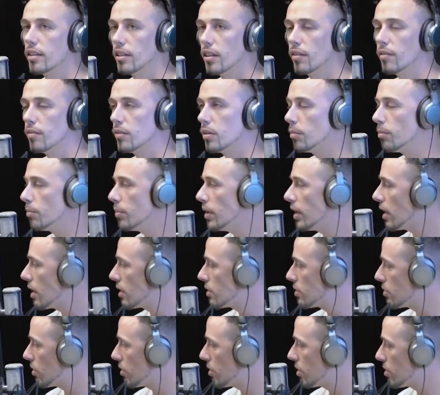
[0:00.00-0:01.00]
Second, the the
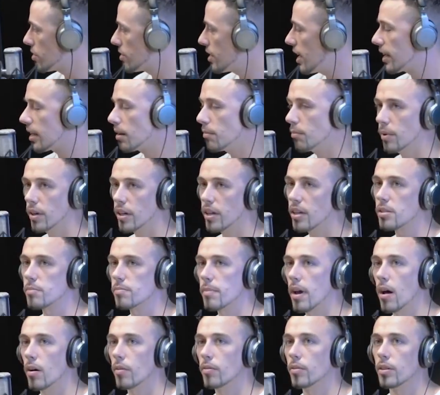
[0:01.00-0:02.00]
biggest or the second biggest
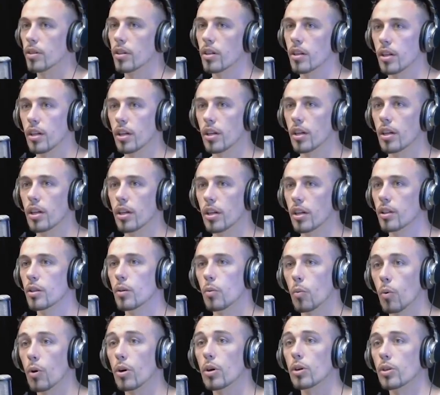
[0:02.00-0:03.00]
mountain in the
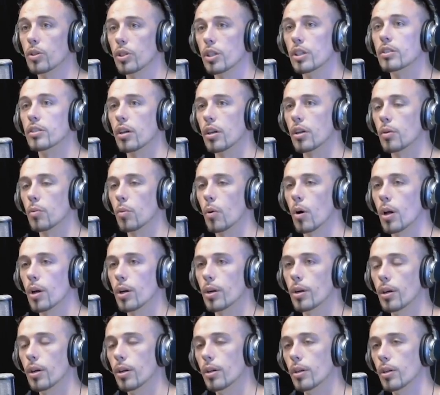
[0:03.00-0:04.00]
world is underwater.
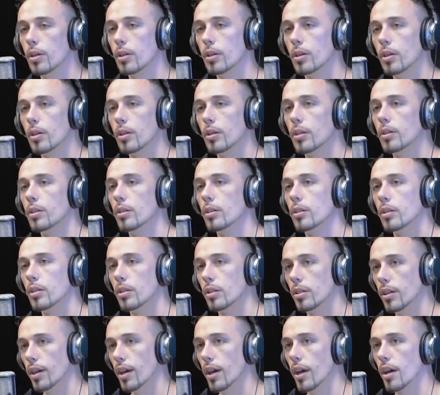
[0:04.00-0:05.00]
Really?
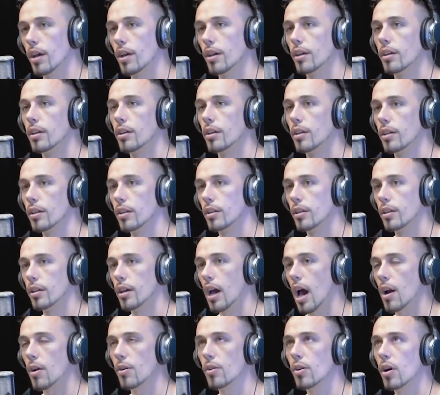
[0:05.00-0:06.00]
Yeah.
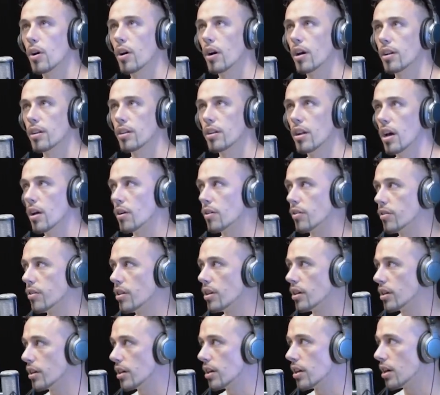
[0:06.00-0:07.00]
I don't know, and I don't
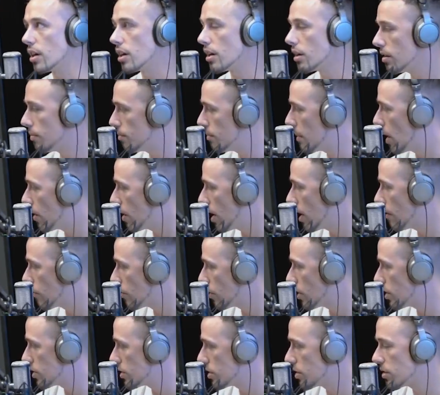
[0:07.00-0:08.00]
think uh, Mount
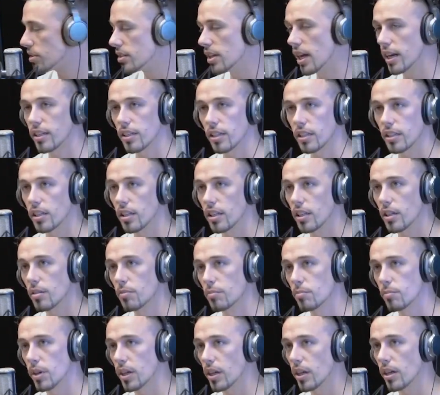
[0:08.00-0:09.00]
Everest is technically the
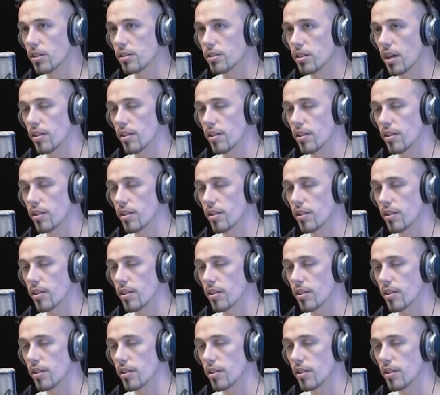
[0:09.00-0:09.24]
biggest.